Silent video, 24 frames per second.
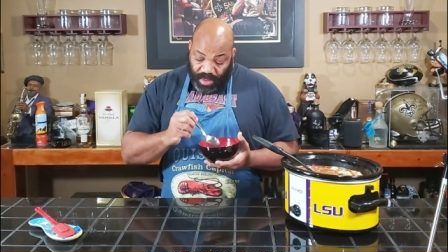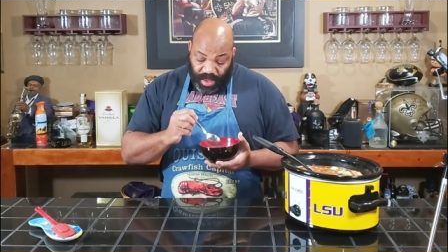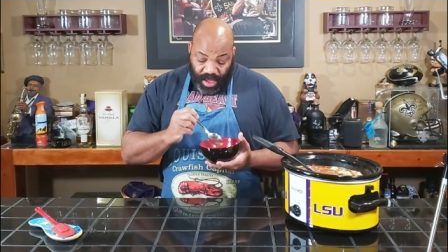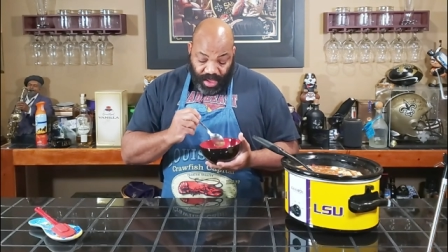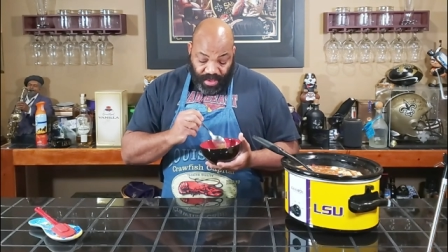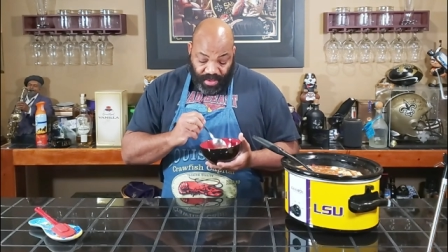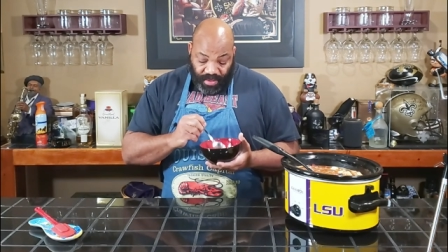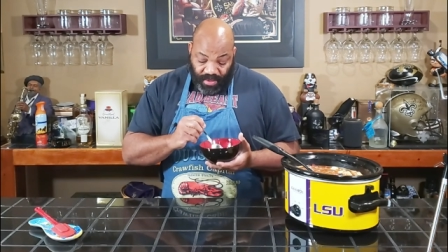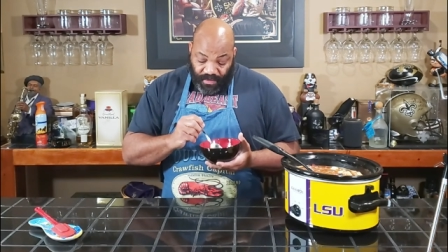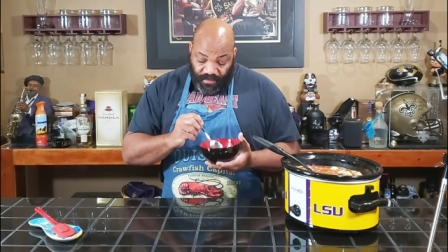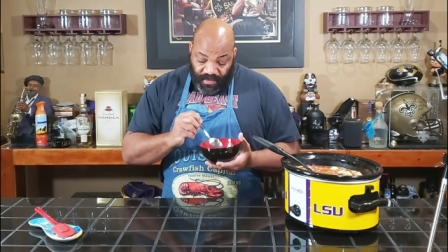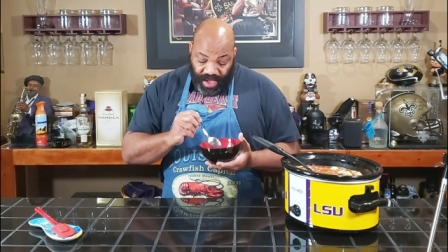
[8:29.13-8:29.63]

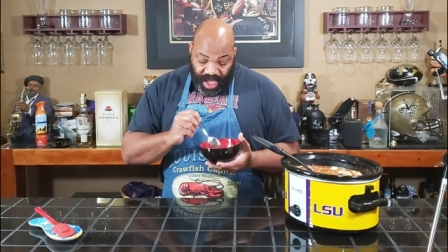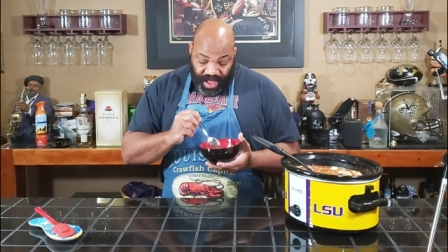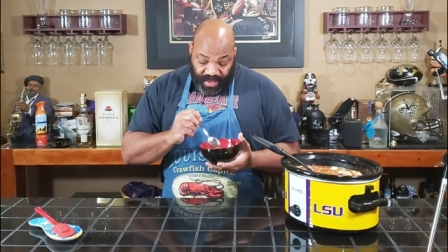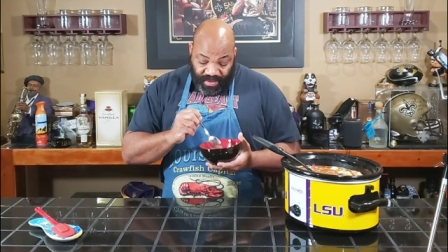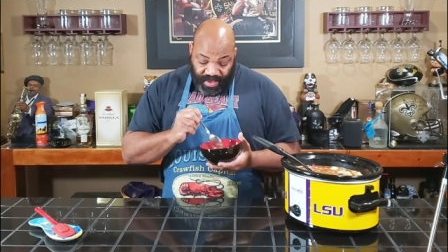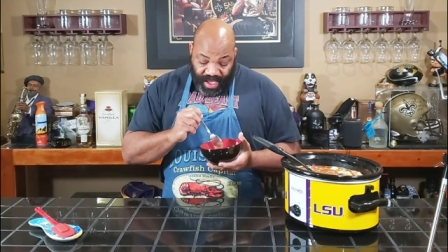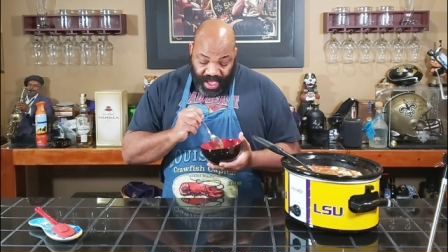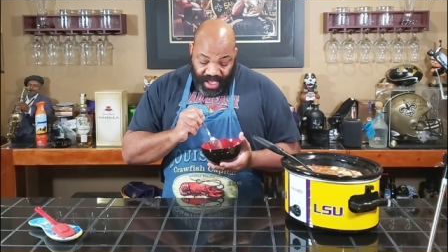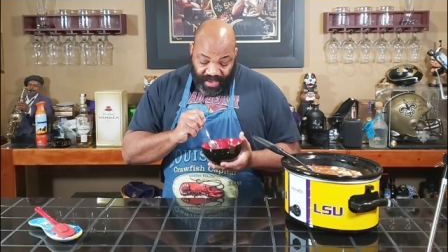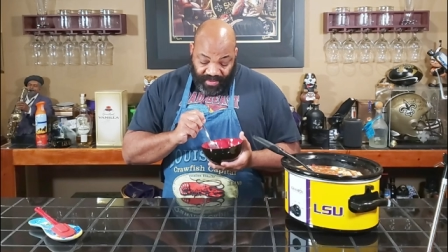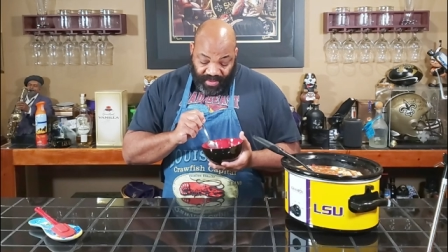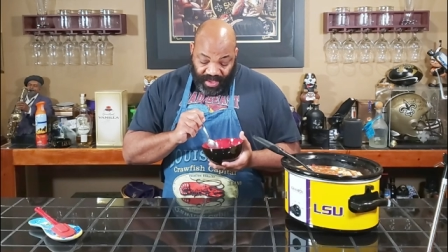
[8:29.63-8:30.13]
It's a
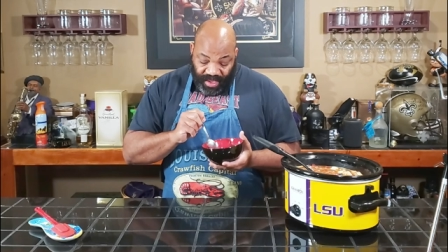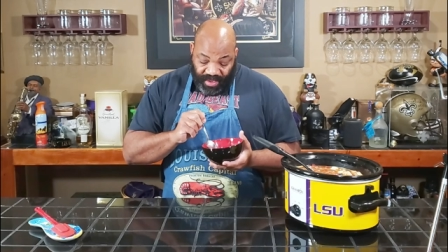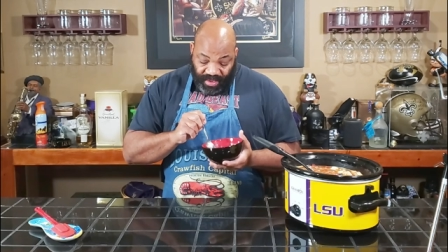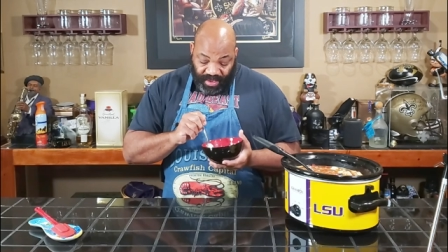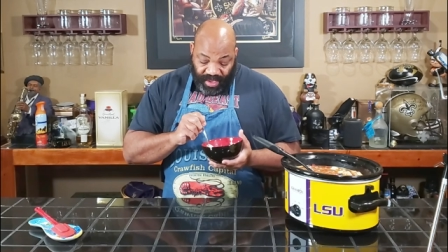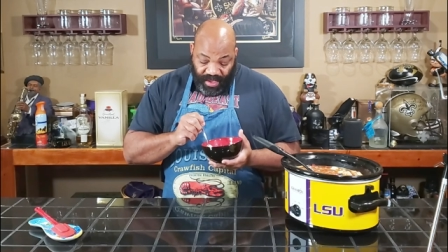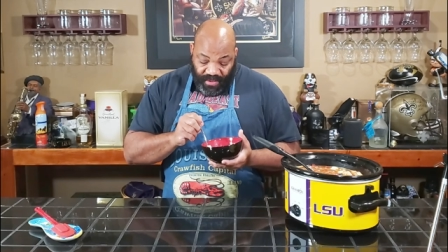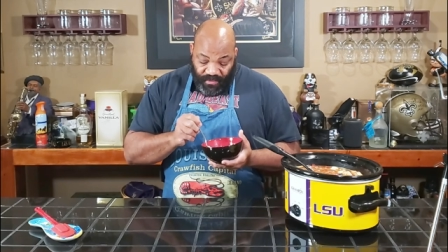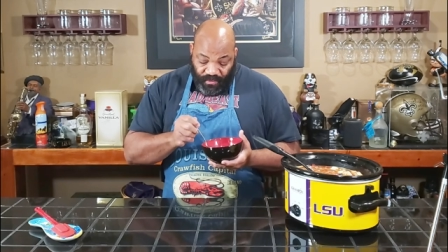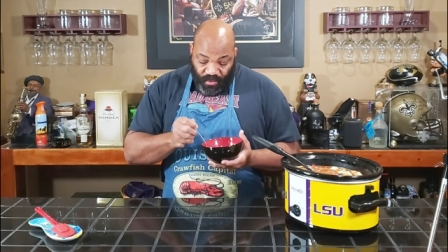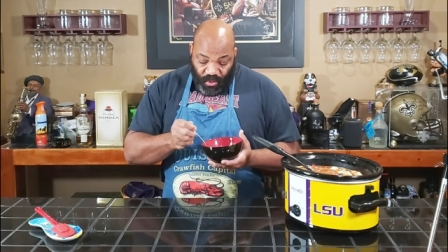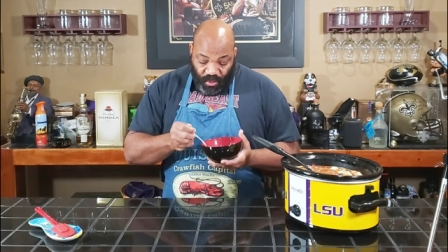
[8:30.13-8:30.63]
fantastic
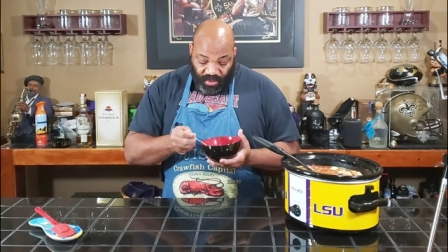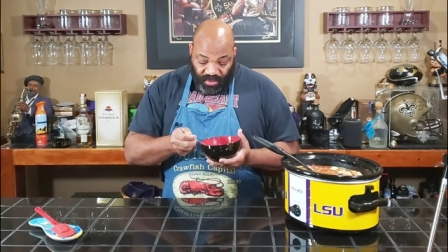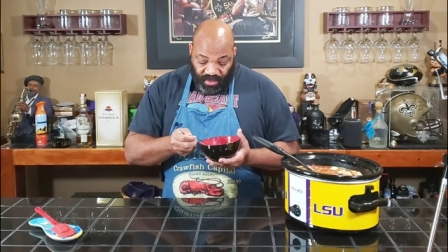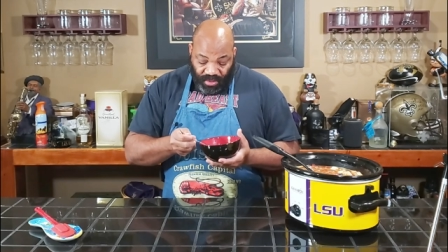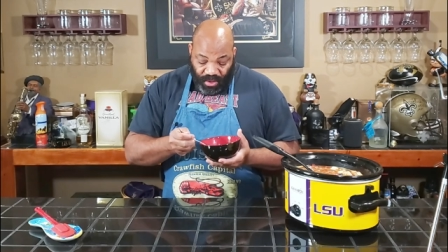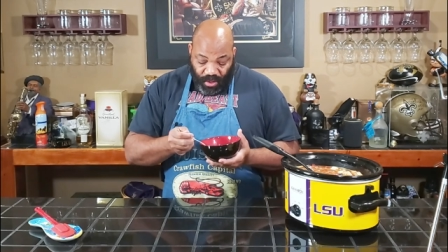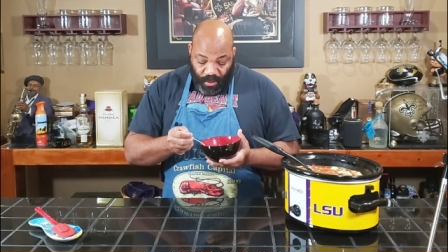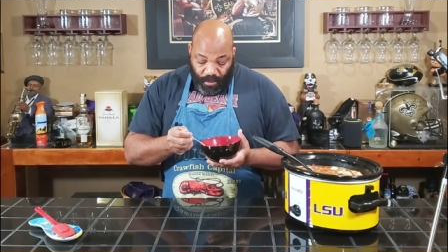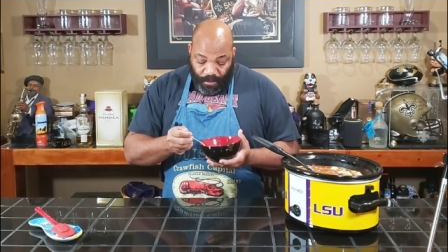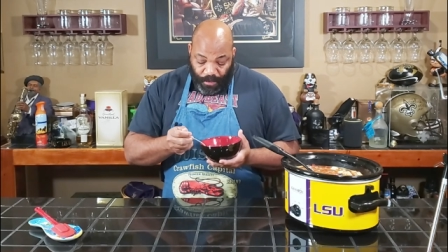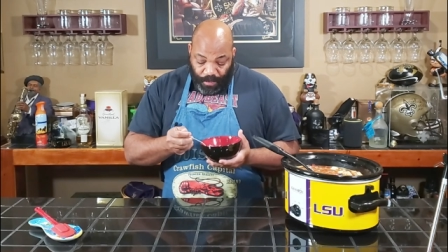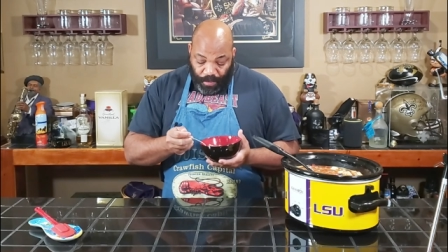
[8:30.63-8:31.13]
seafood
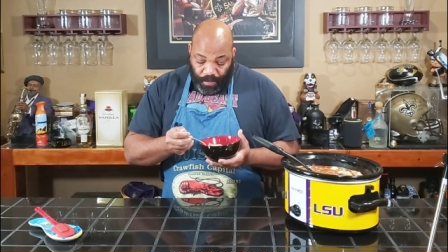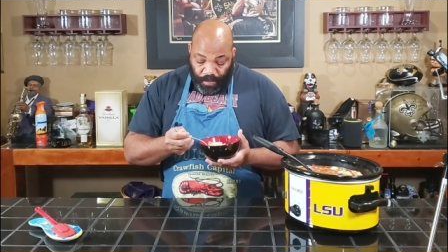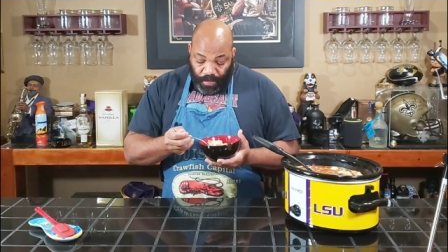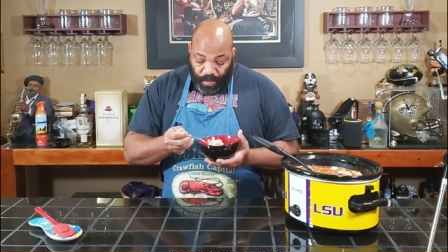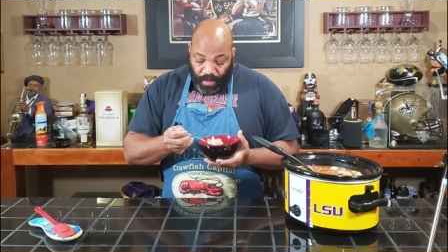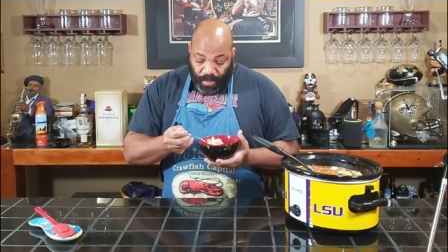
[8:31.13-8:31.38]
stew.